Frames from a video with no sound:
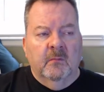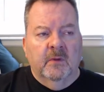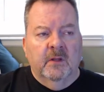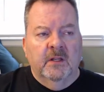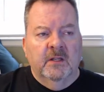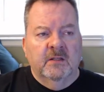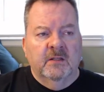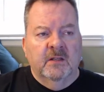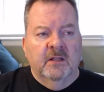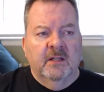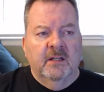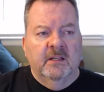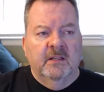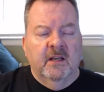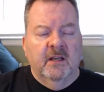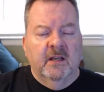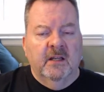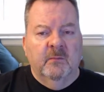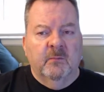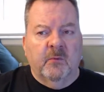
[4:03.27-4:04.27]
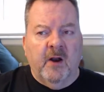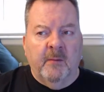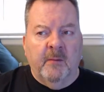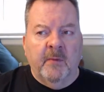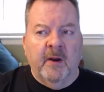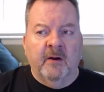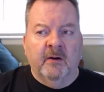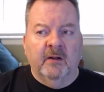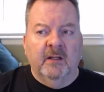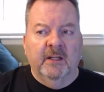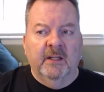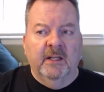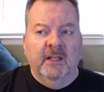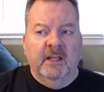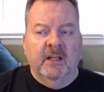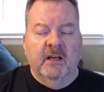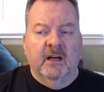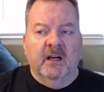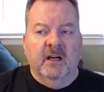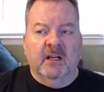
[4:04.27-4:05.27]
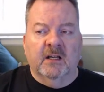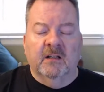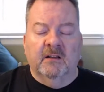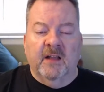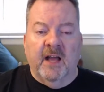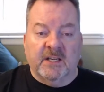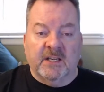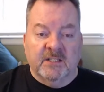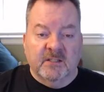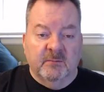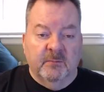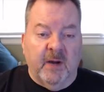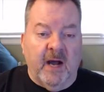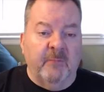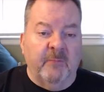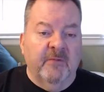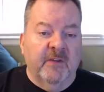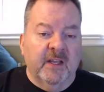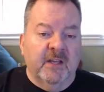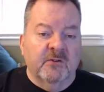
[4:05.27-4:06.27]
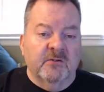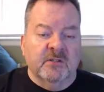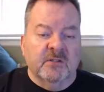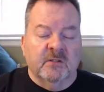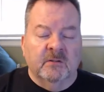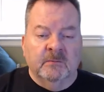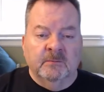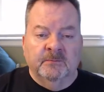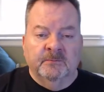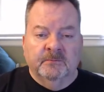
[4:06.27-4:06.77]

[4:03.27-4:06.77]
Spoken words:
he primarily collects pop figures.